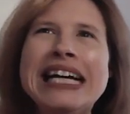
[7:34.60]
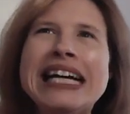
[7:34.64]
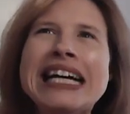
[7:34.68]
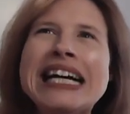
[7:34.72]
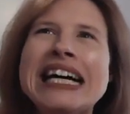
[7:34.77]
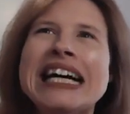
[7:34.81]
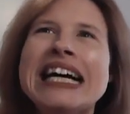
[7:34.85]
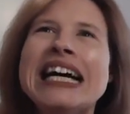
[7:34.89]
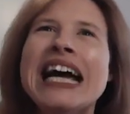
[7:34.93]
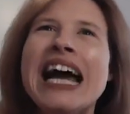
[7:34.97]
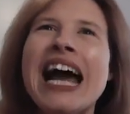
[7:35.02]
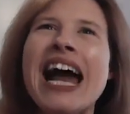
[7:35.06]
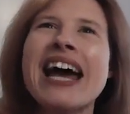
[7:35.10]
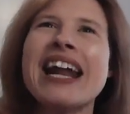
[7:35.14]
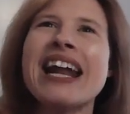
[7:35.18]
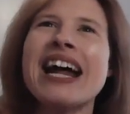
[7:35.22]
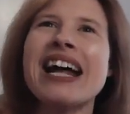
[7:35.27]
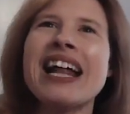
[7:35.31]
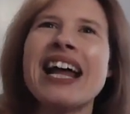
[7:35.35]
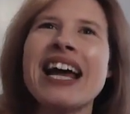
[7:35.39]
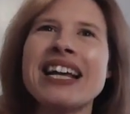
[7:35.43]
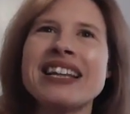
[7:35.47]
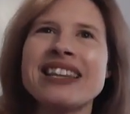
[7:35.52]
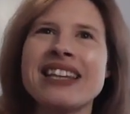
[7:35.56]
and
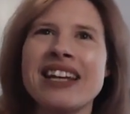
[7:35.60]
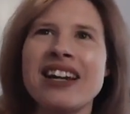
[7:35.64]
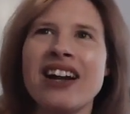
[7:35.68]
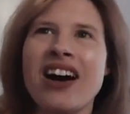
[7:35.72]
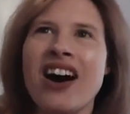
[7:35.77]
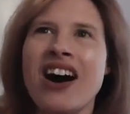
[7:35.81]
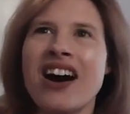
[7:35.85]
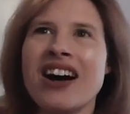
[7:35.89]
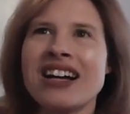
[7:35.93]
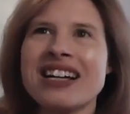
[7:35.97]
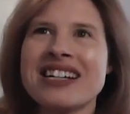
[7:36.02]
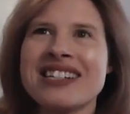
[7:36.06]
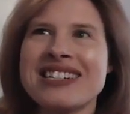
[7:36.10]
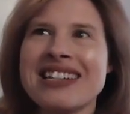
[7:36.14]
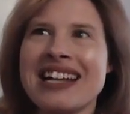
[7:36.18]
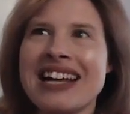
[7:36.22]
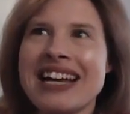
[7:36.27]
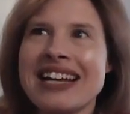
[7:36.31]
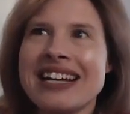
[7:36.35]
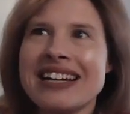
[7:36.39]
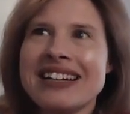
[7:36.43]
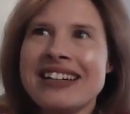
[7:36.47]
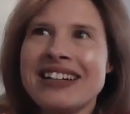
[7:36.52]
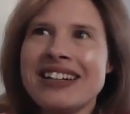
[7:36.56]
I like that Hak is
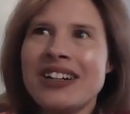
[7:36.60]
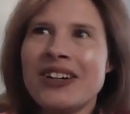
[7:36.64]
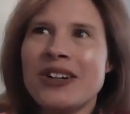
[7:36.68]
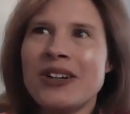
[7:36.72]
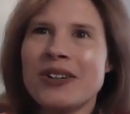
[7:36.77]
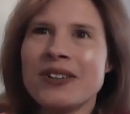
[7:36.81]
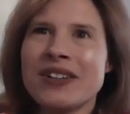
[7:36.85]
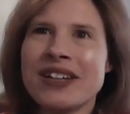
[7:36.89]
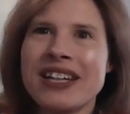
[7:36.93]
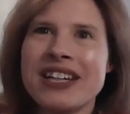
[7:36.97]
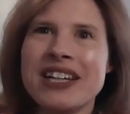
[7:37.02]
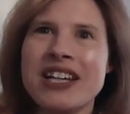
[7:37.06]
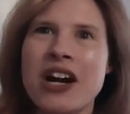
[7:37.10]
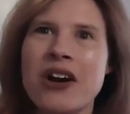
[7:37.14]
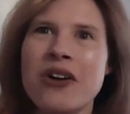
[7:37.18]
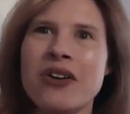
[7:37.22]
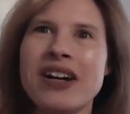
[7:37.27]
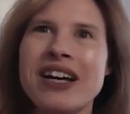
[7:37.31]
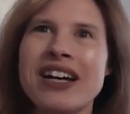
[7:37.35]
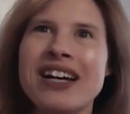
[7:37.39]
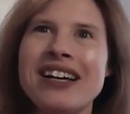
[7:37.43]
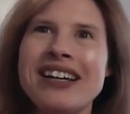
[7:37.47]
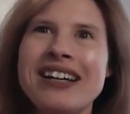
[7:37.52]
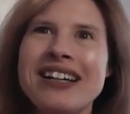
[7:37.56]
like, holding
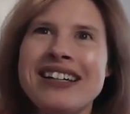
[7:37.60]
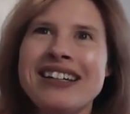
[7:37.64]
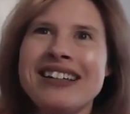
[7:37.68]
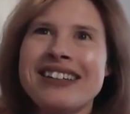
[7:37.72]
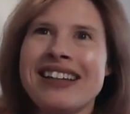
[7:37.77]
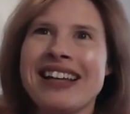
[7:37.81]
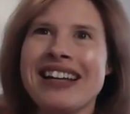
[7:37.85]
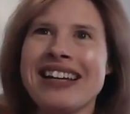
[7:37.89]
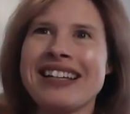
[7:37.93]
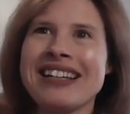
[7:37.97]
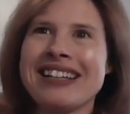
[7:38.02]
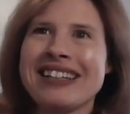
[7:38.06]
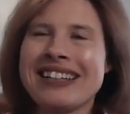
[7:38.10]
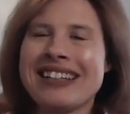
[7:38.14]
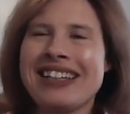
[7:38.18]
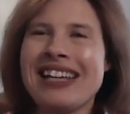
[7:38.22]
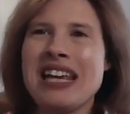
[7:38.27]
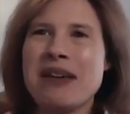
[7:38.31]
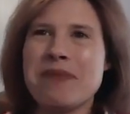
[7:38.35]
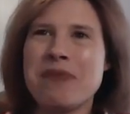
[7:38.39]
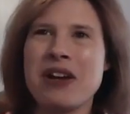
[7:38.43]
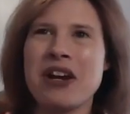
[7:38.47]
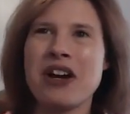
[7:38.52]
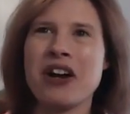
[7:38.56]
Yona, like
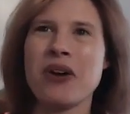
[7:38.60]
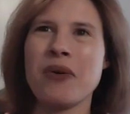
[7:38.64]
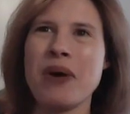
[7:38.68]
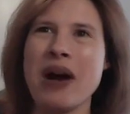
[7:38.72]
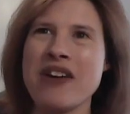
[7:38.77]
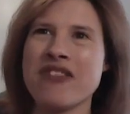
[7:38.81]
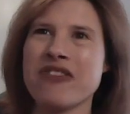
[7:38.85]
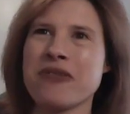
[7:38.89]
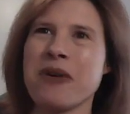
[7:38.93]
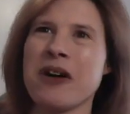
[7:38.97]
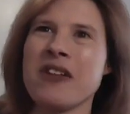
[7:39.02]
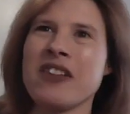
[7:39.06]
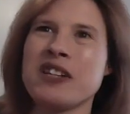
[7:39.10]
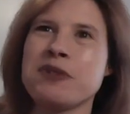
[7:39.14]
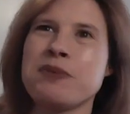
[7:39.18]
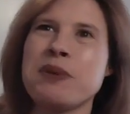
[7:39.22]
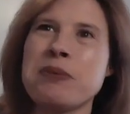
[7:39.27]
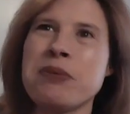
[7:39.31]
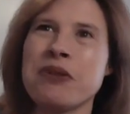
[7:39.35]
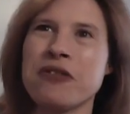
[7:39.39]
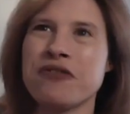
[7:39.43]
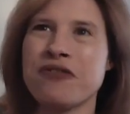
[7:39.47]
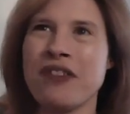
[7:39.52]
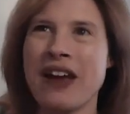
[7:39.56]
keeping her away from all these
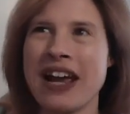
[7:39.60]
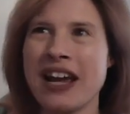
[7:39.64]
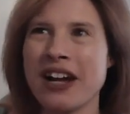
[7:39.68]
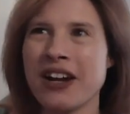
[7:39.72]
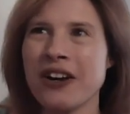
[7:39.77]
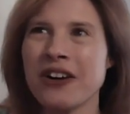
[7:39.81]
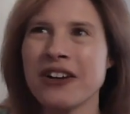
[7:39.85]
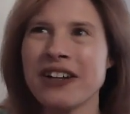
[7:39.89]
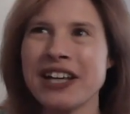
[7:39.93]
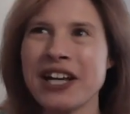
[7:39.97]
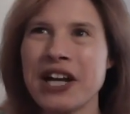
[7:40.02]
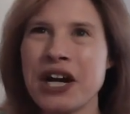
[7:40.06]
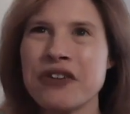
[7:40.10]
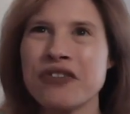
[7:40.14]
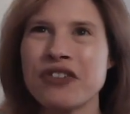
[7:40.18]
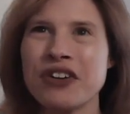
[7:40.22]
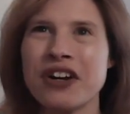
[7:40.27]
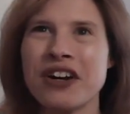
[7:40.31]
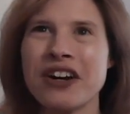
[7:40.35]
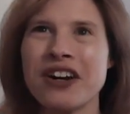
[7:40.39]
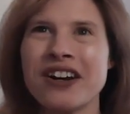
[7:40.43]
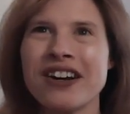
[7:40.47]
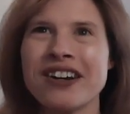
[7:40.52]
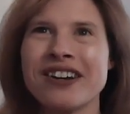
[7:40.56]
people fangirling over
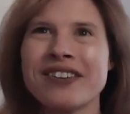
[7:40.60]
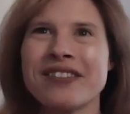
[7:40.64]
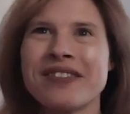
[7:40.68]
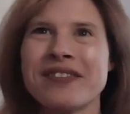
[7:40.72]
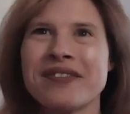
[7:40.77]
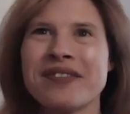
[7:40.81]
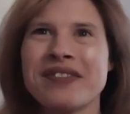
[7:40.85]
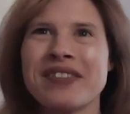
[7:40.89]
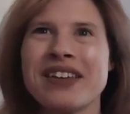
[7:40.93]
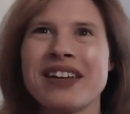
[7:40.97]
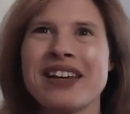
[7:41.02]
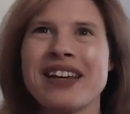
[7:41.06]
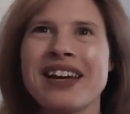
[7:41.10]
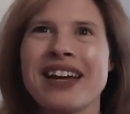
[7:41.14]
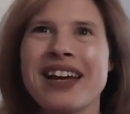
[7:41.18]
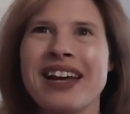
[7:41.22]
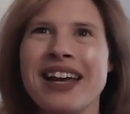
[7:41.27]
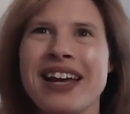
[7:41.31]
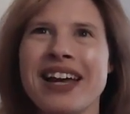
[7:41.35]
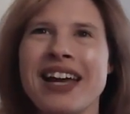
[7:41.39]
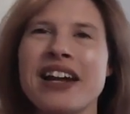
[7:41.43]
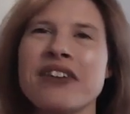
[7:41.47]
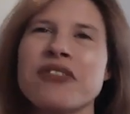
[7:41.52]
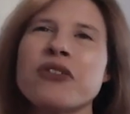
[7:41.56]
her.
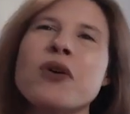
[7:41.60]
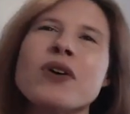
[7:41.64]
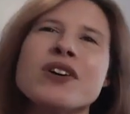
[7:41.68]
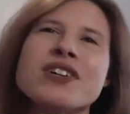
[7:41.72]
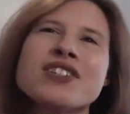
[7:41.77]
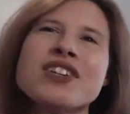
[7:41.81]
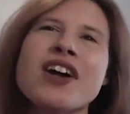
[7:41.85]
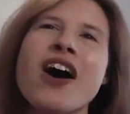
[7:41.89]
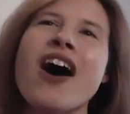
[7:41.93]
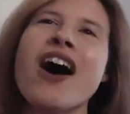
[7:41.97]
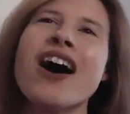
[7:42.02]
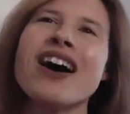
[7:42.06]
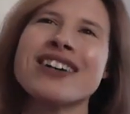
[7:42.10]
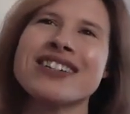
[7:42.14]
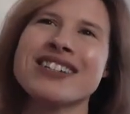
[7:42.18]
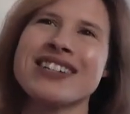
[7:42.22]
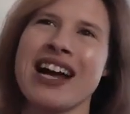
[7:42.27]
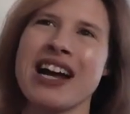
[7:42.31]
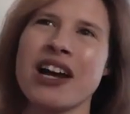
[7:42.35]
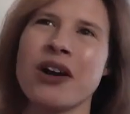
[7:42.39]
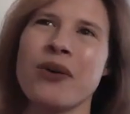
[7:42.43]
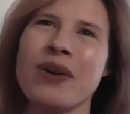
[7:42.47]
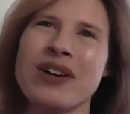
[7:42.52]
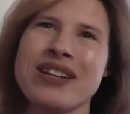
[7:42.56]
And of course, Hak's
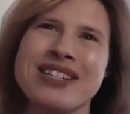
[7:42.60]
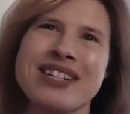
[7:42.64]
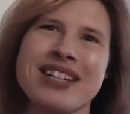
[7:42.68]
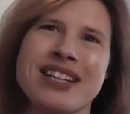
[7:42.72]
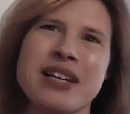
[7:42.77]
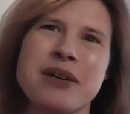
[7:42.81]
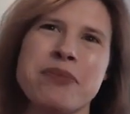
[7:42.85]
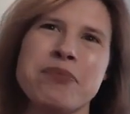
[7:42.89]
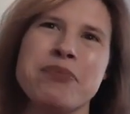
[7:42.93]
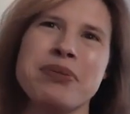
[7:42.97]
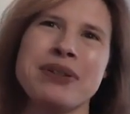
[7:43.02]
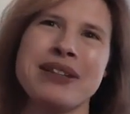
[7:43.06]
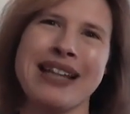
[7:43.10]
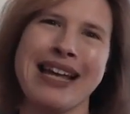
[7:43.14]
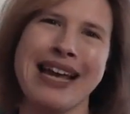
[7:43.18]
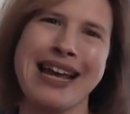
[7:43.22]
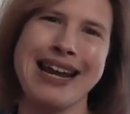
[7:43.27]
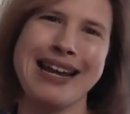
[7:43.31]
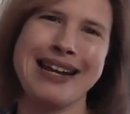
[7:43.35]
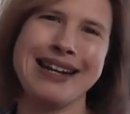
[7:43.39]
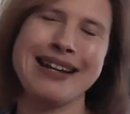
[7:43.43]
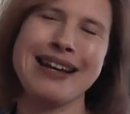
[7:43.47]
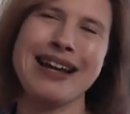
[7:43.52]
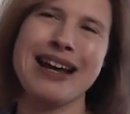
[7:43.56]
not going to
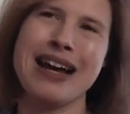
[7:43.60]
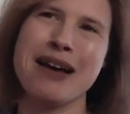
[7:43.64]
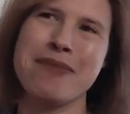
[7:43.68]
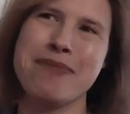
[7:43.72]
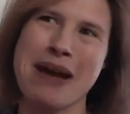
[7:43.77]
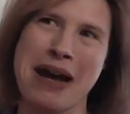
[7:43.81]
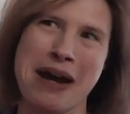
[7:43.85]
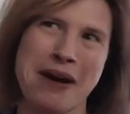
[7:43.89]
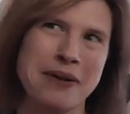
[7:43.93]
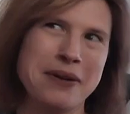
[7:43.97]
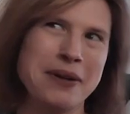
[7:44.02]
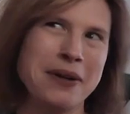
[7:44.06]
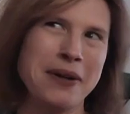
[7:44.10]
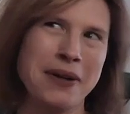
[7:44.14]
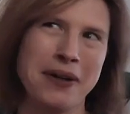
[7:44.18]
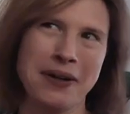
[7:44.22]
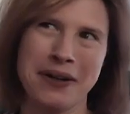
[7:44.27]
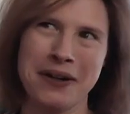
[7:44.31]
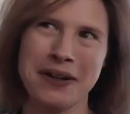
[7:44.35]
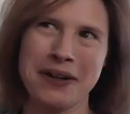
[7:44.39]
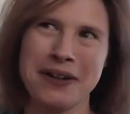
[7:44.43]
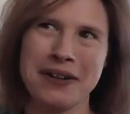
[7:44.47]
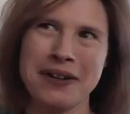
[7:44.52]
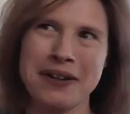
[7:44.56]
complain about
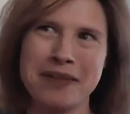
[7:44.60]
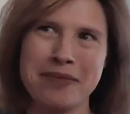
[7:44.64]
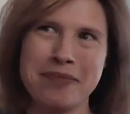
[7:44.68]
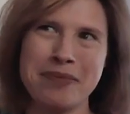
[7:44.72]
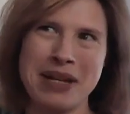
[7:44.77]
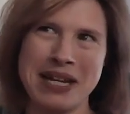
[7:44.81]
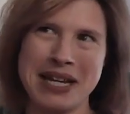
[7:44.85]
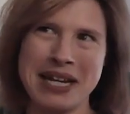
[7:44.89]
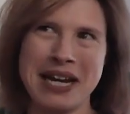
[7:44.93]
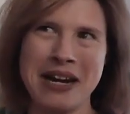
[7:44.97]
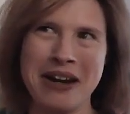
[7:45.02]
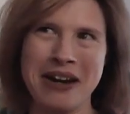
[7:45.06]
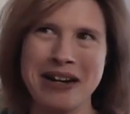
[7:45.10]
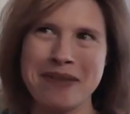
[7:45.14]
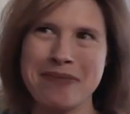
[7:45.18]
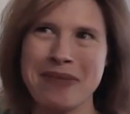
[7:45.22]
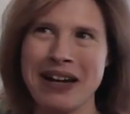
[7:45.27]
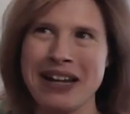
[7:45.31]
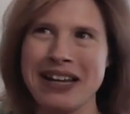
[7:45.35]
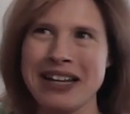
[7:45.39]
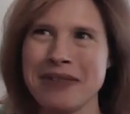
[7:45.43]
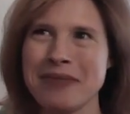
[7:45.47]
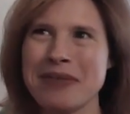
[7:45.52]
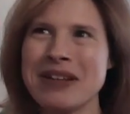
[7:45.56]
her being carried
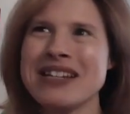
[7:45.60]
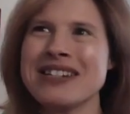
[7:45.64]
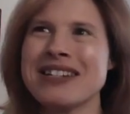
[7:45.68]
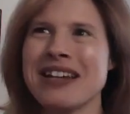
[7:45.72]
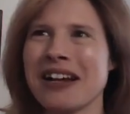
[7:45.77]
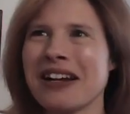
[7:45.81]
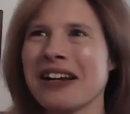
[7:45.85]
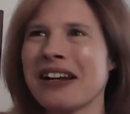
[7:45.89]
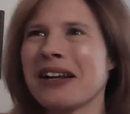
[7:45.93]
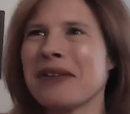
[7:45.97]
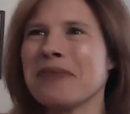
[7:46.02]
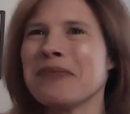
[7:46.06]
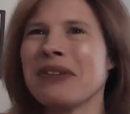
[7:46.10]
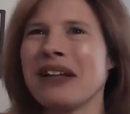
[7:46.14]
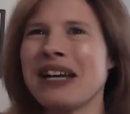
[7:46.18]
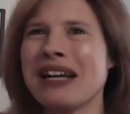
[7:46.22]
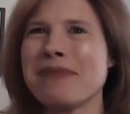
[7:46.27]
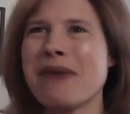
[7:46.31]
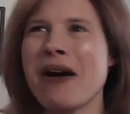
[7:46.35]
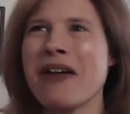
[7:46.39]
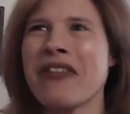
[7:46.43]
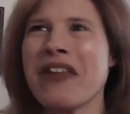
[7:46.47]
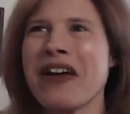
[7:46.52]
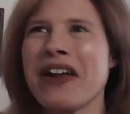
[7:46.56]
by him. He's not going to complain
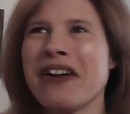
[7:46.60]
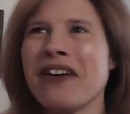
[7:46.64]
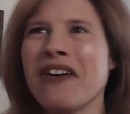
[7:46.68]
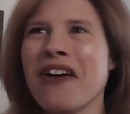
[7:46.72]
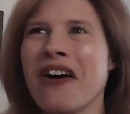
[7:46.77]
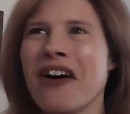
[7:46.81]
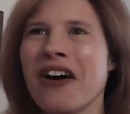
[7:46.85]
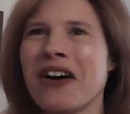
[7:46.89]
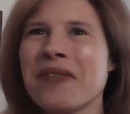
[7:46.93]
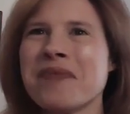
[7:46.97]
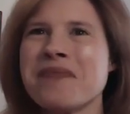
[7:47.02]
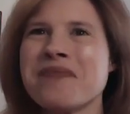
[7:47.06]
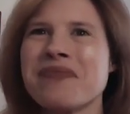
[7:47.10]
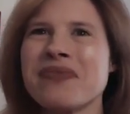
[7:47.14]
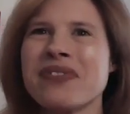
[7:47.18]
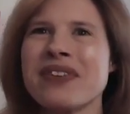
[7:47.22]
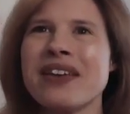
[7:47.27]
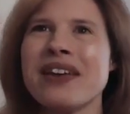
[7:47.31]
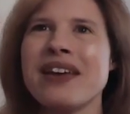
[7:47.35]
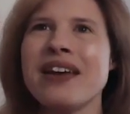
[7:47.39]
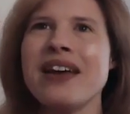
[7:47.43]
about that at all.